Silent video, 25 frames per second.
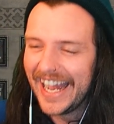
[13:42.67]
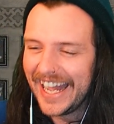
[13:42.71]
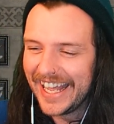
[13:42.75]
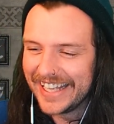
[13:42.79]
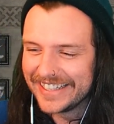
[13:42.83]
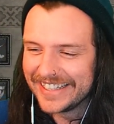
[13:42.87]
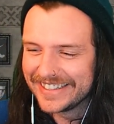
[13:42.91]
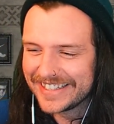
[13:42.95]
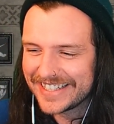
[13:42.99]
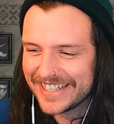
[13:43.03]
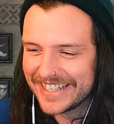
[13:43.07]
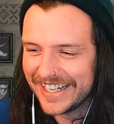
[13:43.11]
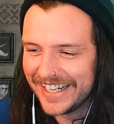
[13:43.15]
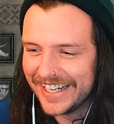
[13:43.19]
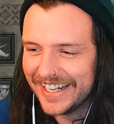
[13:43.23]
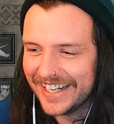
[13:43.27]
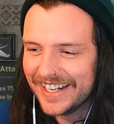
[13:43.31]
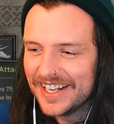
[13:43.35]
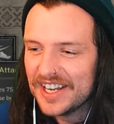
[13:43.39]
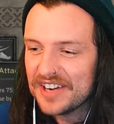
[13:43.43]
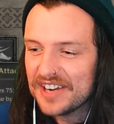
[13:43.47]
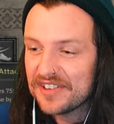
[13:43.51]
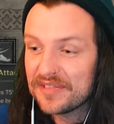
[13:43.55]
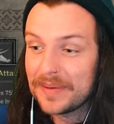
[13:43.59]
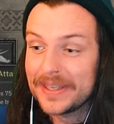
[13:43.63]
And
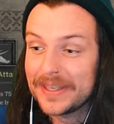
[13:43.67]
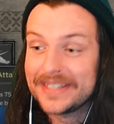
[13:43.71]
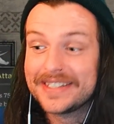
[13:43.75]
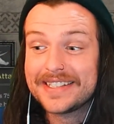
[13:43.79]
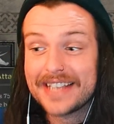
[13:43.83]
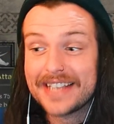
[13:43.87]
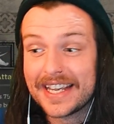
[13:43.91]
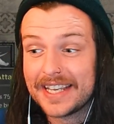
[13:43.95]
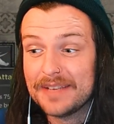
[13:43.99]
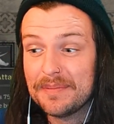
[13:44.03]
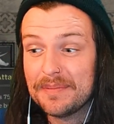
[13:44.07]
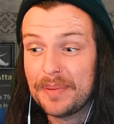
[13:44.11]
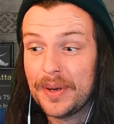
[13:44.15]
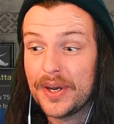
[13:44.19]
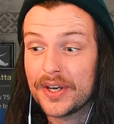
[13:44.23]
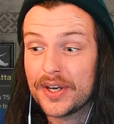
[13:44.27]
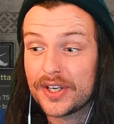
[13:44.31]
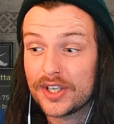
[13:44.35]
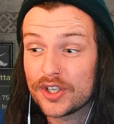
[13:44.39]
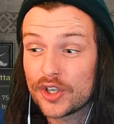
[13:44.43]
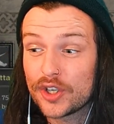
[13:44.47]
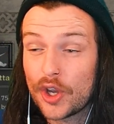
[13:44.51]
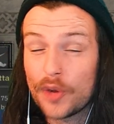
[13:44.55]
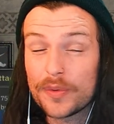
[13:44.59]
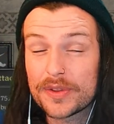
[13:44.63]
for my second perk,
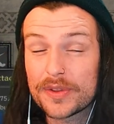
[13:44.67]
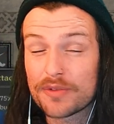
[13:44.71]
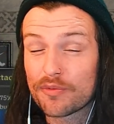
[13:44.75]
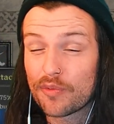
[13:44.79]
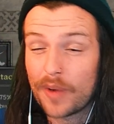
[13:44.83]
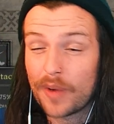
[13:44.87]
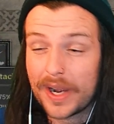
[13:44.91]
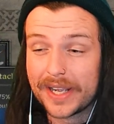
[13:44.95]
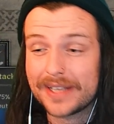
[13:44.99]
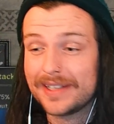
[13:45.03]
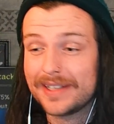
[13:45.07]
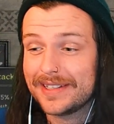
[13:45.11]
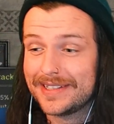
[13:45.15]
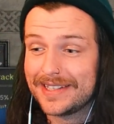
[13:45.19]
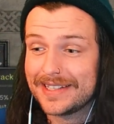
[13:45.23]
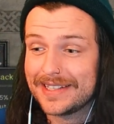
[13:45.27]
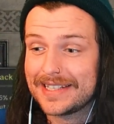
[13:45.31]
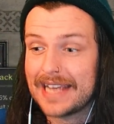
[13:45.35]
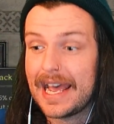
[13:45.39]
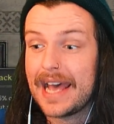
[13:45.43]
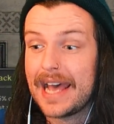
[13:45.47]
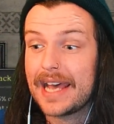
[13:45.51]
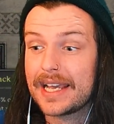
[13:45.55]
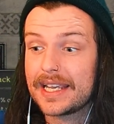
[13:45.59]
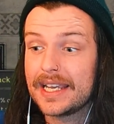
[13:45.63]
I go with Reckless
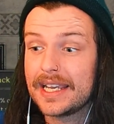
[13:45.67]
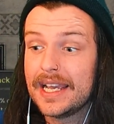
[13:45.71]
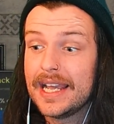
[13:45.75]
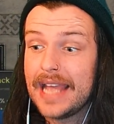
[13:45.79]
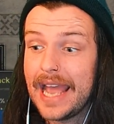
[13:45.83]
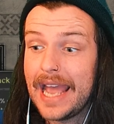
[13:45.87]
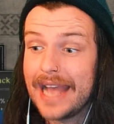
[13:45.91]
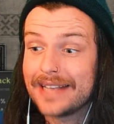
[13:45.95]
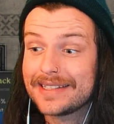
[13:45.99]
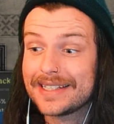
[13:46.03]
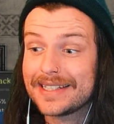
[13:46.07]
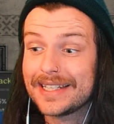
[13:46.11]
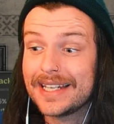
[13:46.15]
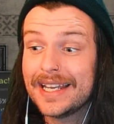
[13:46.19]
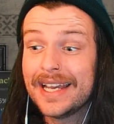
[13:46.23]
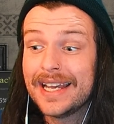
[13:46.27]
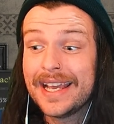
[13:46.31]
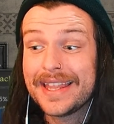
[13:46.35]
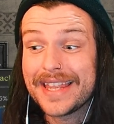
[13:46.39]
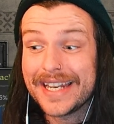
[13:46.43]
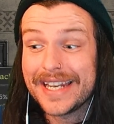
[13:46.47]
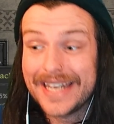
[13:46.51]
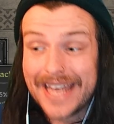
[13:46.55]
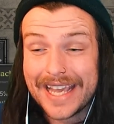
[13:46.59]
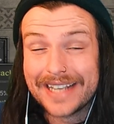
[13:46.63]
Attack, as
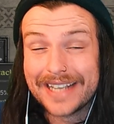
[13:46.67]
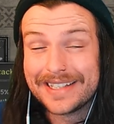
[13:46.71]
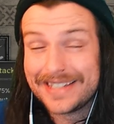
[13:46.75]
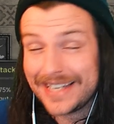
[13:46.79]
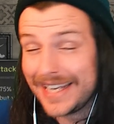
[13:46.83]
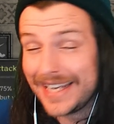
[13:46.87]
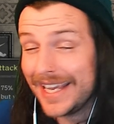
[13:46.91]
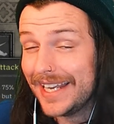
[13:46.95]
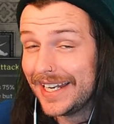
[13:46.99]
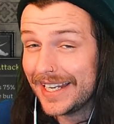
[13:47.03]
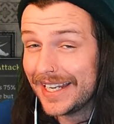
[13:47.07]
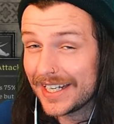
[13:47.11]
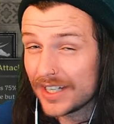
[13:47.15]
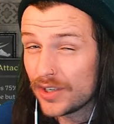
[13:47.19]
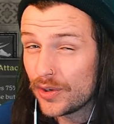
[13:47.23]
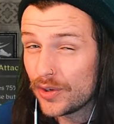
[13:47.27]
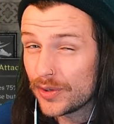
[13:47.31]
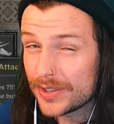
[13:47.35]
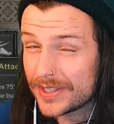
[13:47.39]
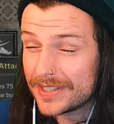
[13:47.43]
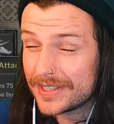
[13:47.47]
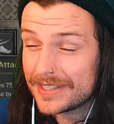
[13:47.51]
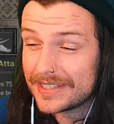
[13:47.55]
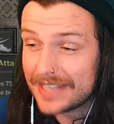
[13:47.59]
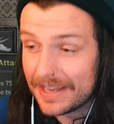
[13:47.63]
the next hit
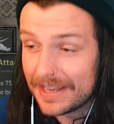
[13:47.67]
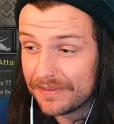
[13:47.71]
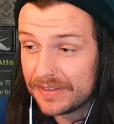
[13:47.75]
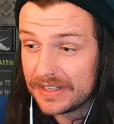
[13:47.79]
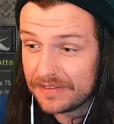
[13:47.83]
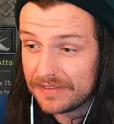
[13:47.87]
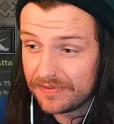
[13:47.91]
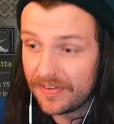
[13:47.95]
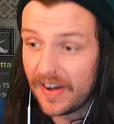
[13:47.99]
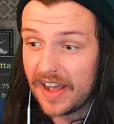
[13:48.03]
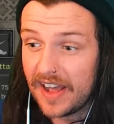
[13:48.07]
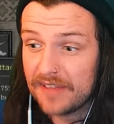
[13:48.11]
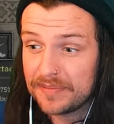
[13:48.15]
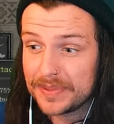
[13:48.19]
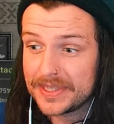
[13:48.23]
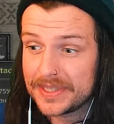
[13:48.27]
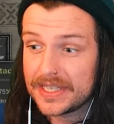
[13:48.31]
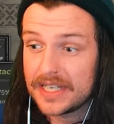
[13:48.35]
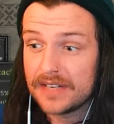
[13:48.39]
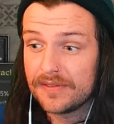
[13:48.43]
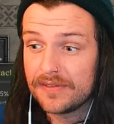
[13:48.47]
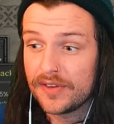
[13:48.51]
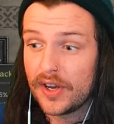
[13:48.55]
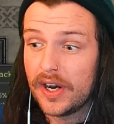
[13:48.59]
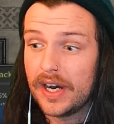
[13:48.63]
ignores
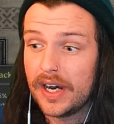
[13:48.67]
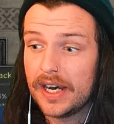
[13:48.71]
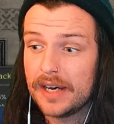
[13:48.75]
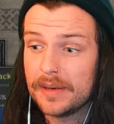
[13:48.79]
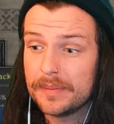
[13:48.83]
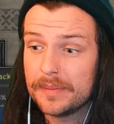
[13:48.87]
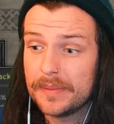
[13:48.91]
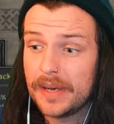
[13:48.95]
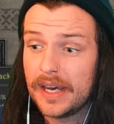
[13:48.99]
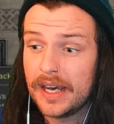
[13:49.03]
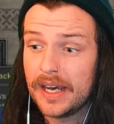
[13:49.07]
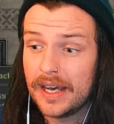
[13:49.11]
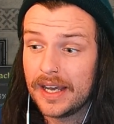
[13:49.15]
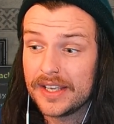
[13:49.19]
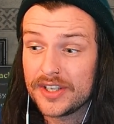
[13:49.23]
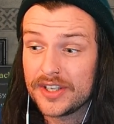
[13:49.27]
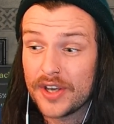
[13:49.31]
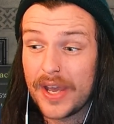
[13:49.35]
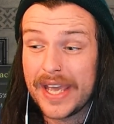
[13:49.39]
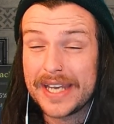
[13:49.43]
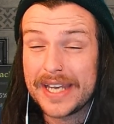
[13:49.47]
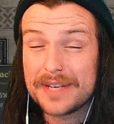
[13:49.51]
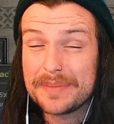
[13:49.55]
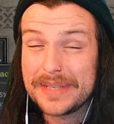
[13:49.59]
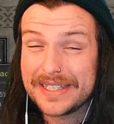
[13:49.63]
75% of your
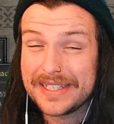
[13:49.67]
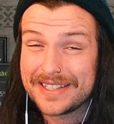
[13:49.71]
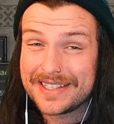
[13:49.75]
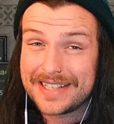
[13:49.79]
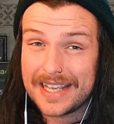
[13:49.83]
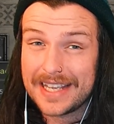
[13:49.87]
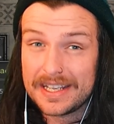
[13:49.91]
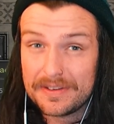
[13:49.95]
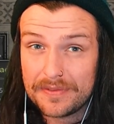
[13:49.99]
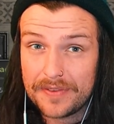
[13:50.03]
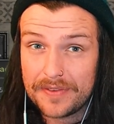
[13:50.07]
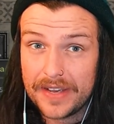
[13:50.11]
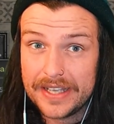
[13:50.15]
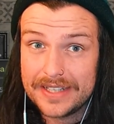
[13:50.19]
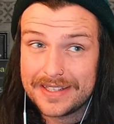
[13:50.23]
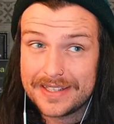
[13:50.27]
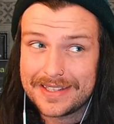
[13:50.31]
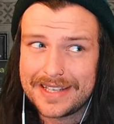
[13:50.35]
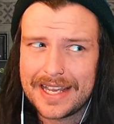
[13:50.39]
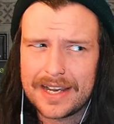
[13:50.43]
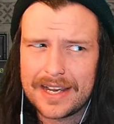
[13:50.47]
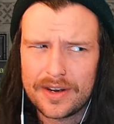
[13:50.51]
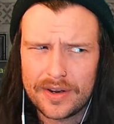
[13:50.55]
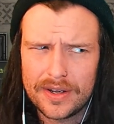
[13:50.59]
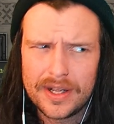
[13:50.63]
enemy's defense.
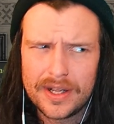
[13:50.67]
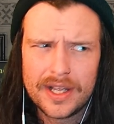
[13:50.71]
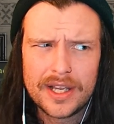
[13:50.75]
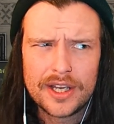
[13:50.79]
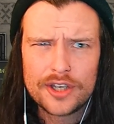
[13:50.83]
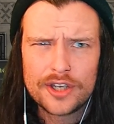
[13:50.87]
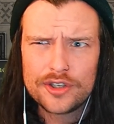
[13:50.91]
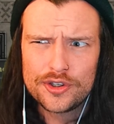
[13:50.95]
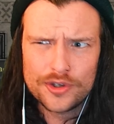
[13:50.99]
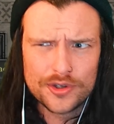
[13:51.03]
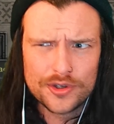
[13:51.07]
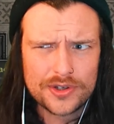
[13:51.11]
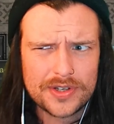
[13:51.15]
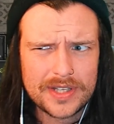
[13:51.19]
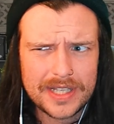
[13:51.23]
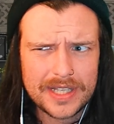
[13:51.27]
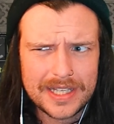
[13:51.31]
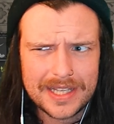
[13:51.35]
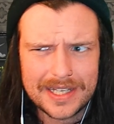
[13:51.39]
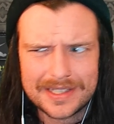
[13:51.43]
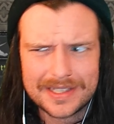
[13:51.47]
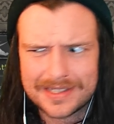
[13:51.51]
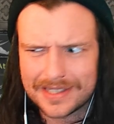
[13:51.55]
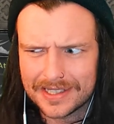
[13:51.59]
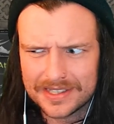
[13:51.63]
Now, usually
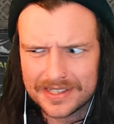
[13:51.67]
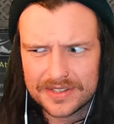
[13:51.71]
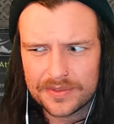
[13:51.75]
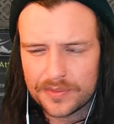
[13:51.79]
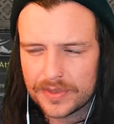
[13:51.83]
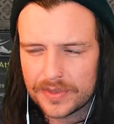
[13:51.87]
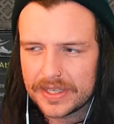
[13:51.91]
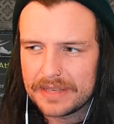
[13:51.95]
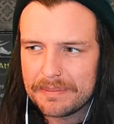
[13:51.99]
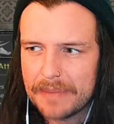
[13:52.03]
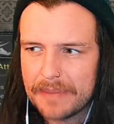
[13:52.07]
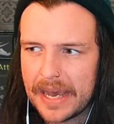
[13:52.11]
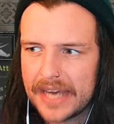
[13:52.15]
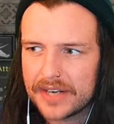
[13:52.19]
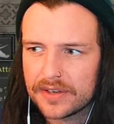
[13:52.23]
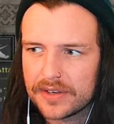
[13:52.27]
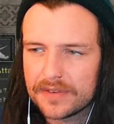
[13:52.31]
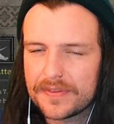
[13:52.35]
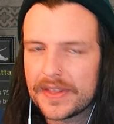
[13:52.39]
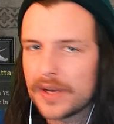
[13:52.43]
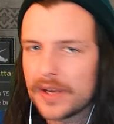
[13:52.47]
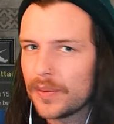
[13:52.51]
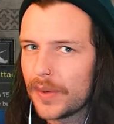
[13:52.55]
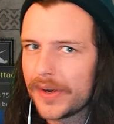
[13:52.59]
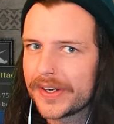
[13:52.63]
that doesn't really matter if
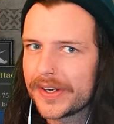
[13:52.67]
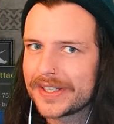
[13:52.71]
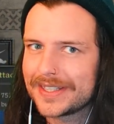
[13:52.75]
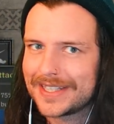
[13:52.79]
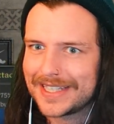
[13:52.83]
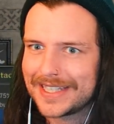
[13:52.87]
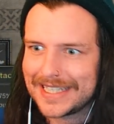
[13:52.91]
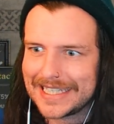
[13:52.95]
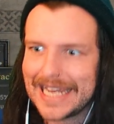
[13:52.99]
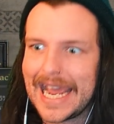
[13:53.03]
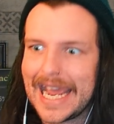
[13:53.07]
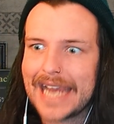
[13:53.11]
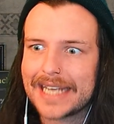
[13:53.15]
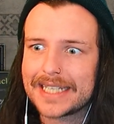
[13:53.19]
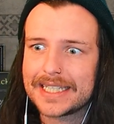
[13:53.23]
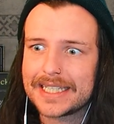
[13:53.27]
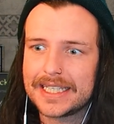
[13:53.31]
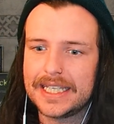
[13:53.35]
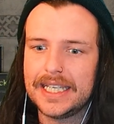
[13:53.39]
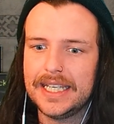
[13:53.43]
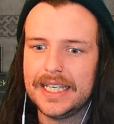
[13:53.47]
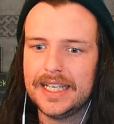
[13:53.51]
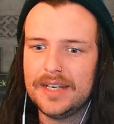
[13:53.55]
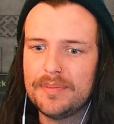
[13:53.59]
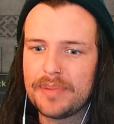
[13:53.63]
they're wearing stacked
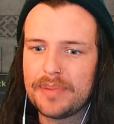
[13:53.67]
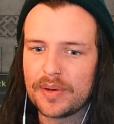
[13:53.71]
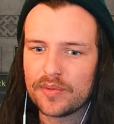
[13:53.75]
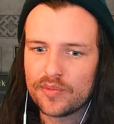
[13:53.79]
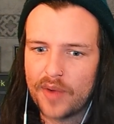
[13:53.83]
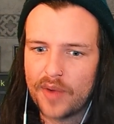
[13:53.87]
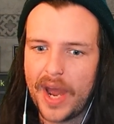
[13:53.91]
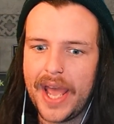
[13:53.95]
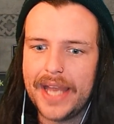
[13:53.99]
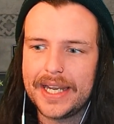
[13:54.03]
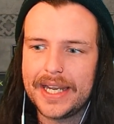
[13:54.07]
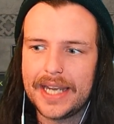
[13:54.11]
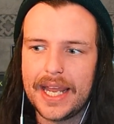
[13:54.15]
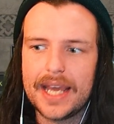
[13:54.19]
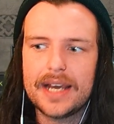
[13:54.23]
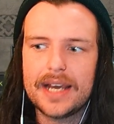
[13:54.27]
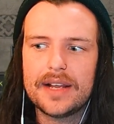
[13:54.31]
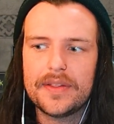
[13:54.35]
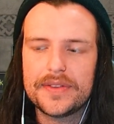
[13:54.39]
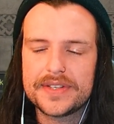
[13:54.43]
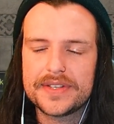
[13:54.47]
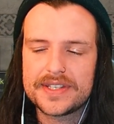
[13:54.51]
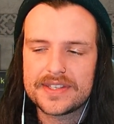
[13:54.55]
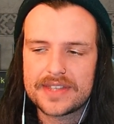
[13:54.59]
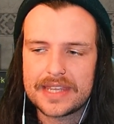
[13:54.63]
gear, but right now
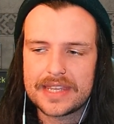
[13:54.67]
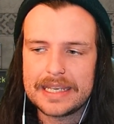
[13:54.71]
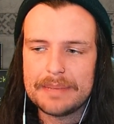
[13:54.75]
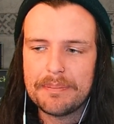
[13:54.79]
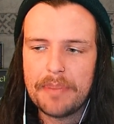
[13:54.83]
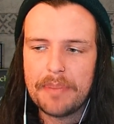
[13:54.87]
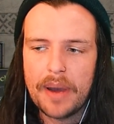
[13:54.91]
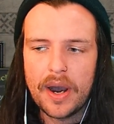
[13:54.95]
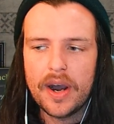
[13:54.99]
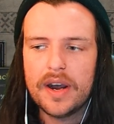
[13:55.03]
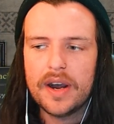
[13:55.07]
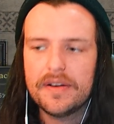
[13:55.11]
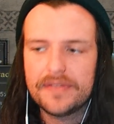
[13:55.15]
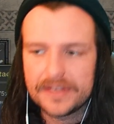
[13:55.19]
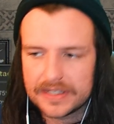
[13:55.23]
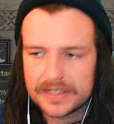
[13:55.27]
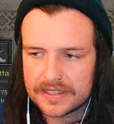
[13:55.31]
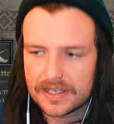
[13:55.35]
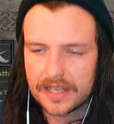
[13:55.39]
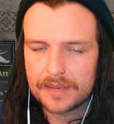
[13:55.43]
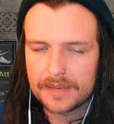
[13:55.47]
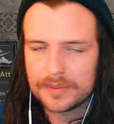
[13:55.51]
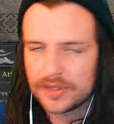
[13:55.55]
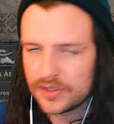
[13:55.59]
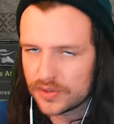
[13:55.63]
this is the perfect
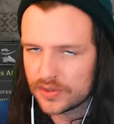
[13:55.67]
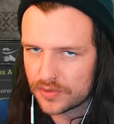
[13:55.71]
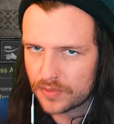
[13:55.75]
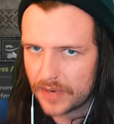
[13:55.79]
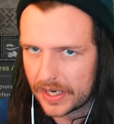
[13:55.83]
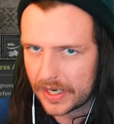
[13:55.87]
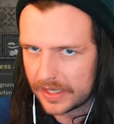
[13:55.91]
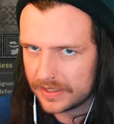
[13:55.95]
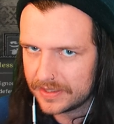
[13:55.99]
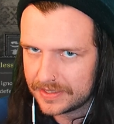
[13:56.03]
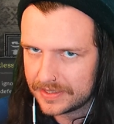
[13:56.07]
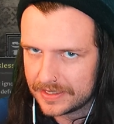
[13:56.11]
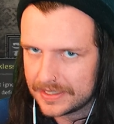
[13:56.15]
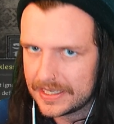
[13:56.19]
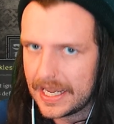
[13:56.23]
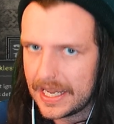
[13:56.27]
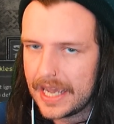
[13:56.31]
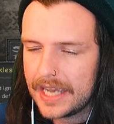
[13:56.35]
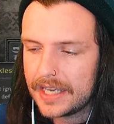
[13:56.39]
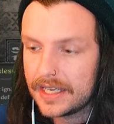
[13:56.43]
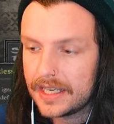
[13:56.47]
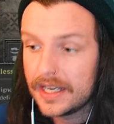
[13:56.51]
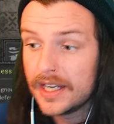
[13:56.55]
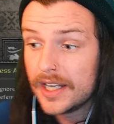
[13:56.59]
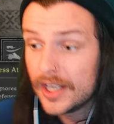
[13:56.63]
time to use Reckless
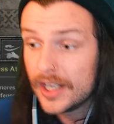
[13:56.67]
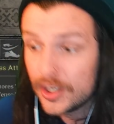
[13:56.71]
Attack.